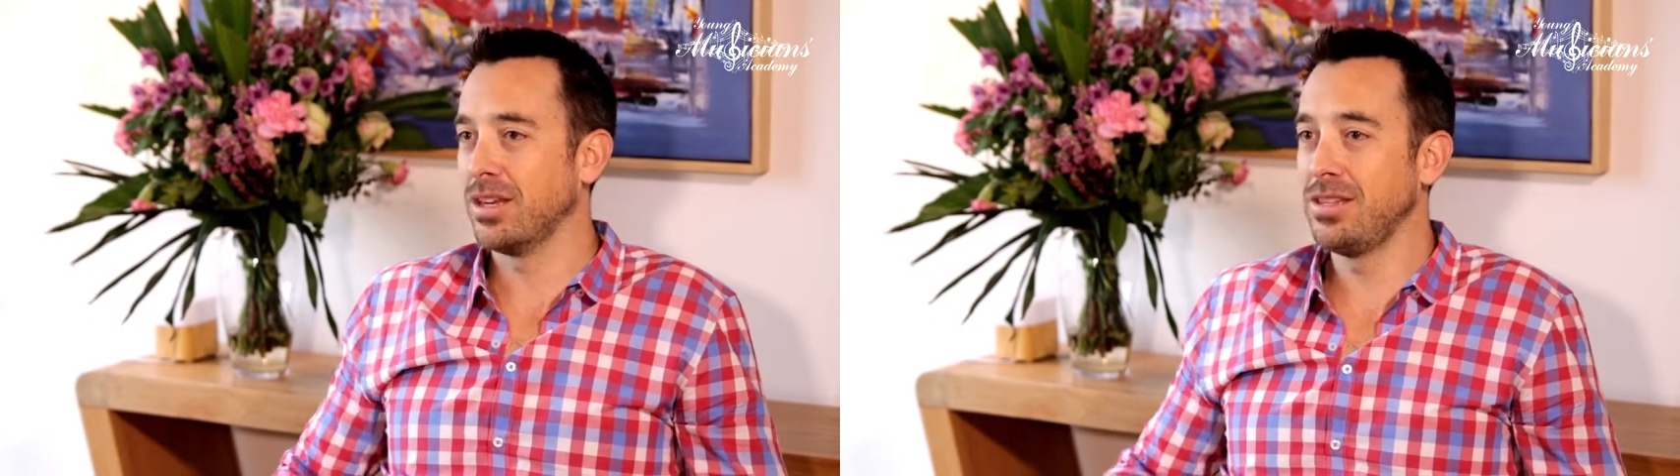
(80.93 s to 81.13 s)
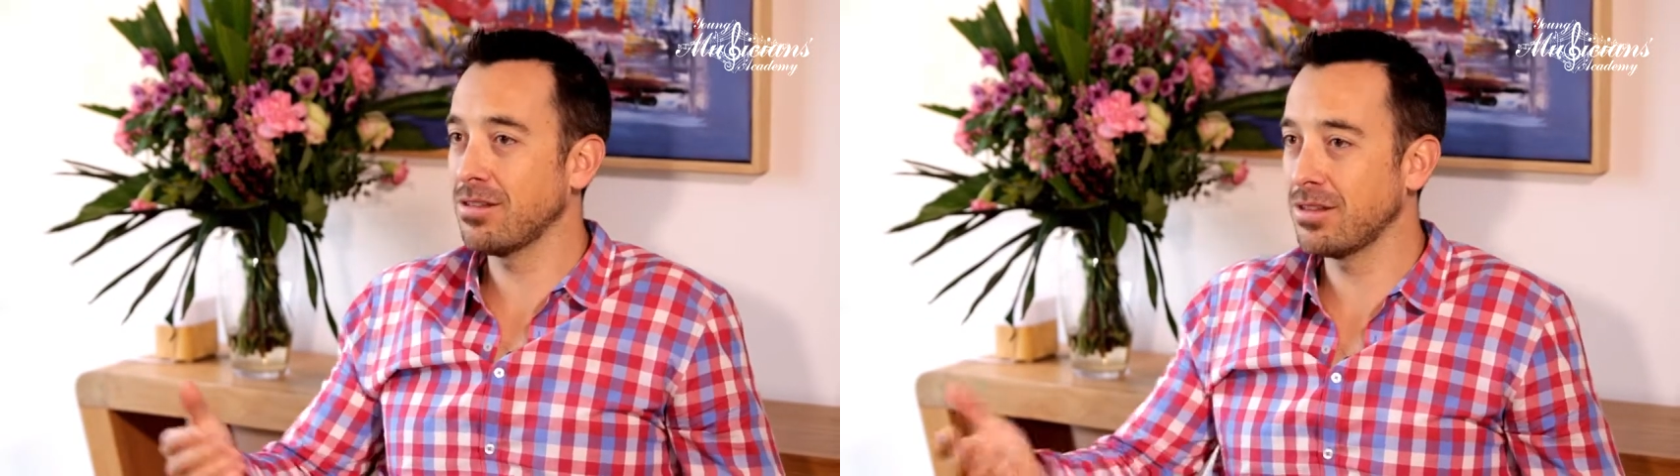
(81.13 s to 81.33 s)

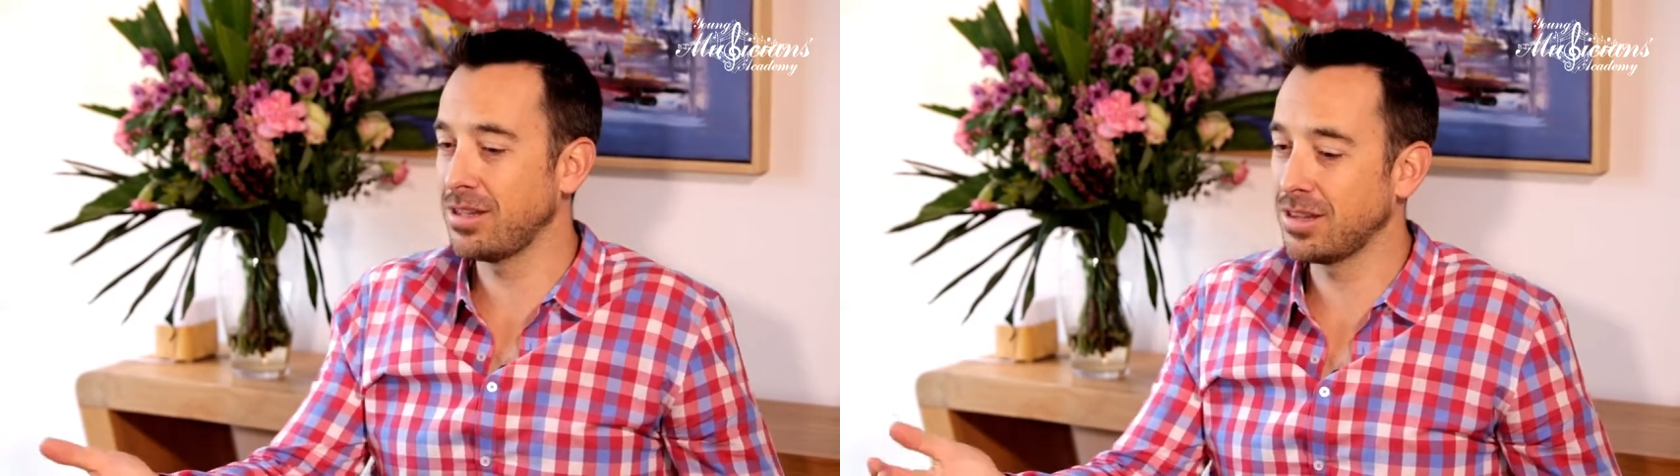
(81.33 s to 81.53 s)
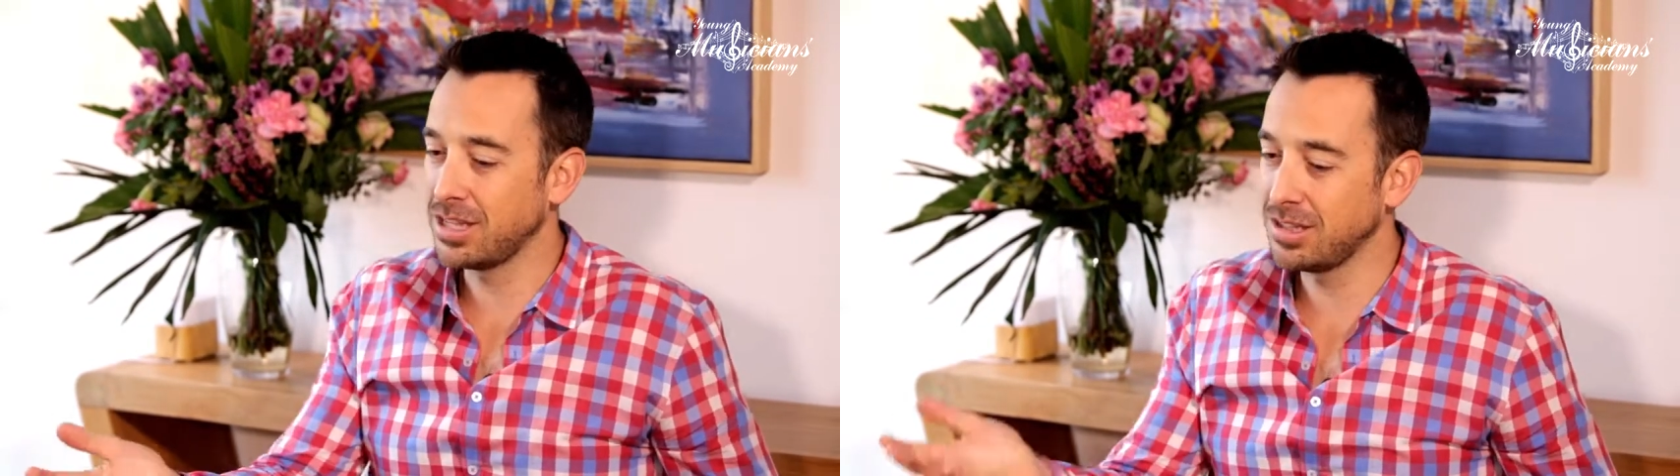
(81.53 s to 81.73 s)
And the other
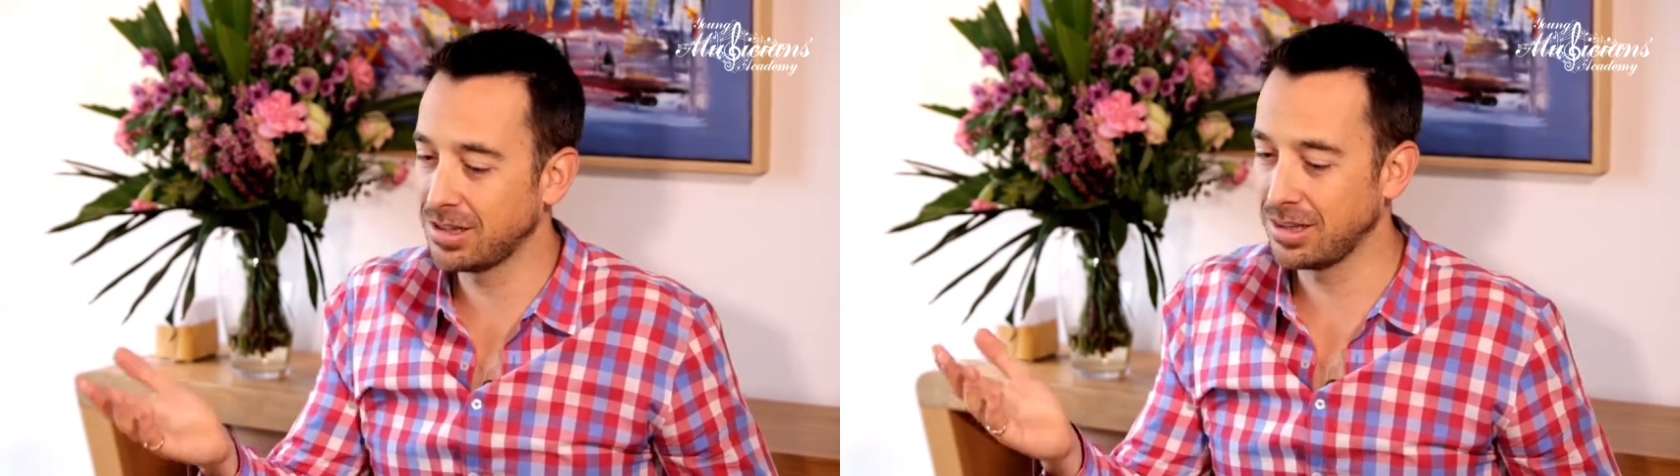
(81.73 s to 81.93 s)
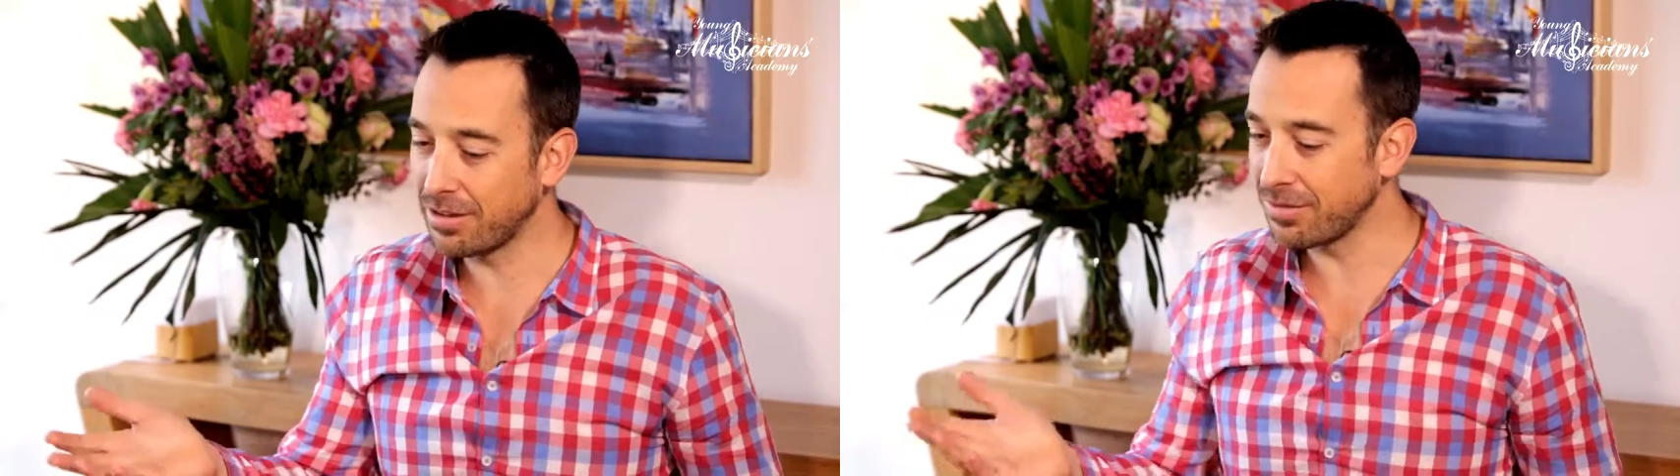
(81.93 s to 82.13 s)
thing, the
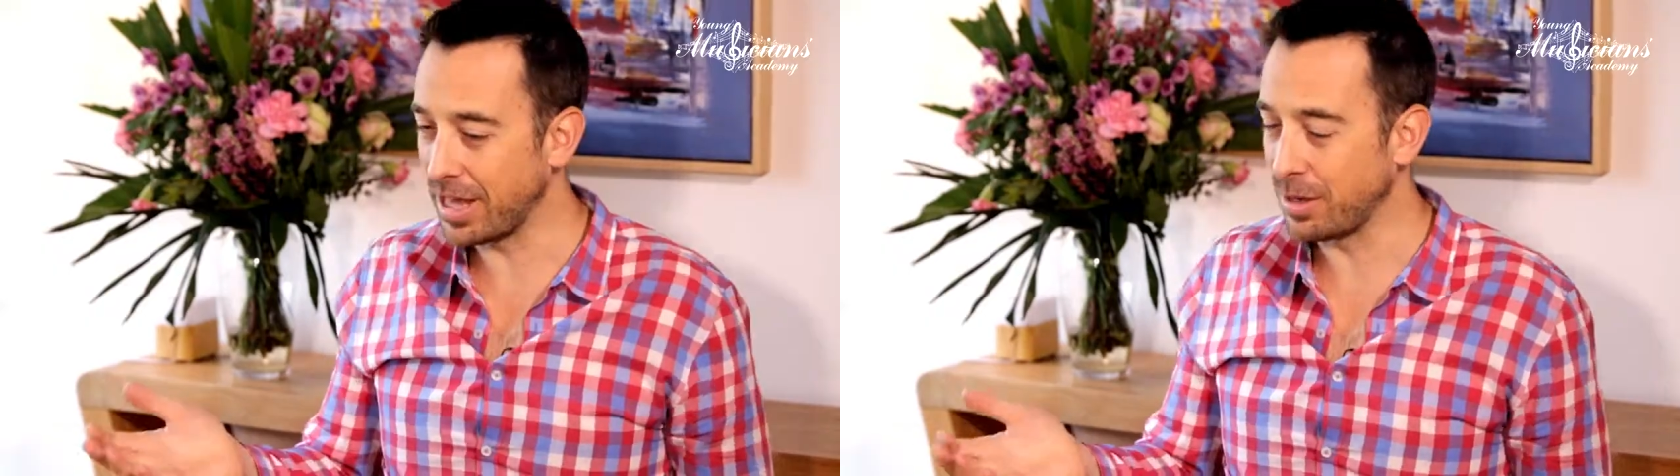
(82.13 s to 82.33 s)
kids love